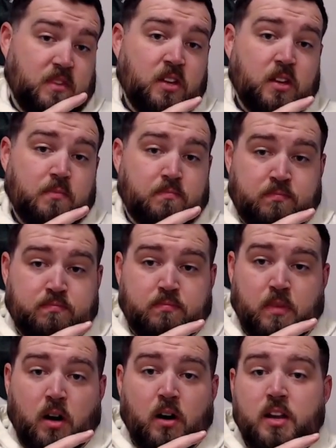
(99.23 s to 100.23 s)
You can
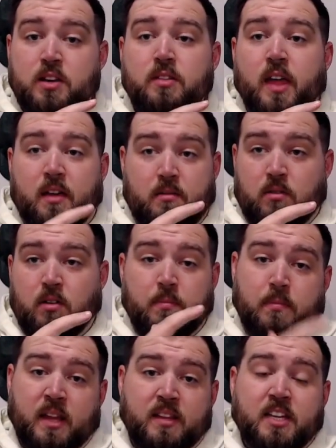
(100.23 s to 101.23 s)
already do that. Or
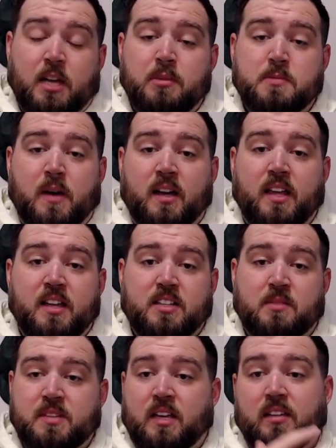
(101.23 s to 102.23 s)
by the time this podcast
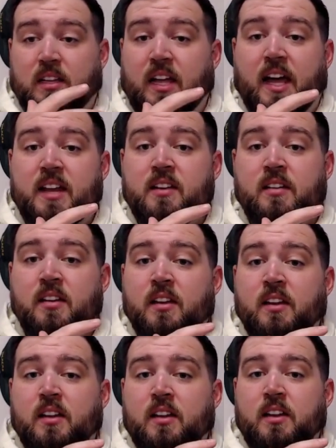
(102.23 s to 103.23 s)
comes out, the line
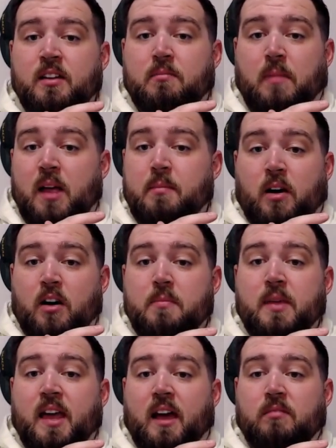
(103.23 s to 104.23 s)
might already
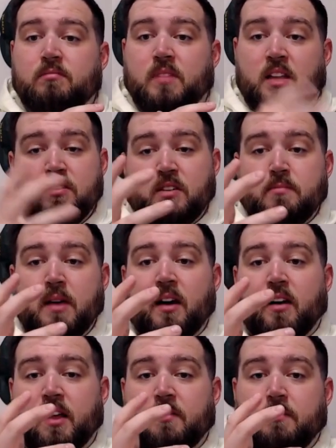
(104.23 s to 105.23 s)
be out and you can bet
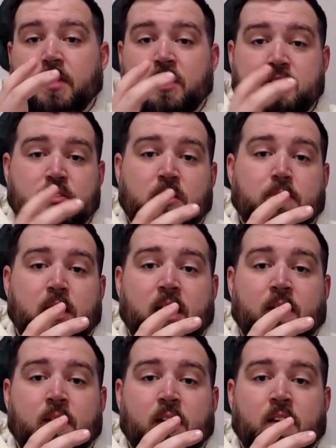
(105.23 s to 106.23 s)
on it because you can
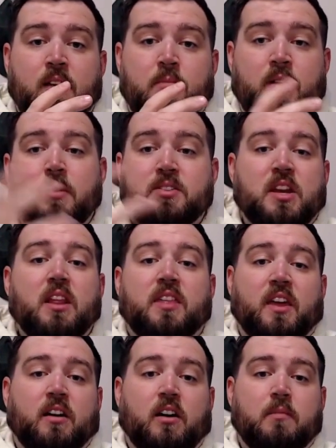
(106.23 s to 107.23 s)
bet pretty much
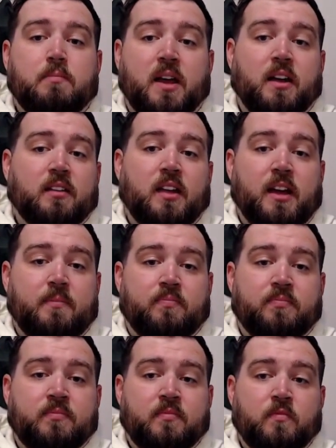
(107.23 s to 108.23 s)
anything on Bet Online.
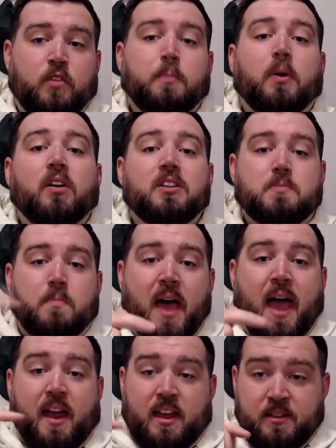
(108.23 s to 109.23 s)
Football is
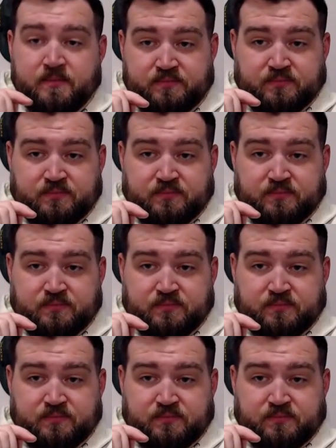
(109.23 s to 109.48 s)
back,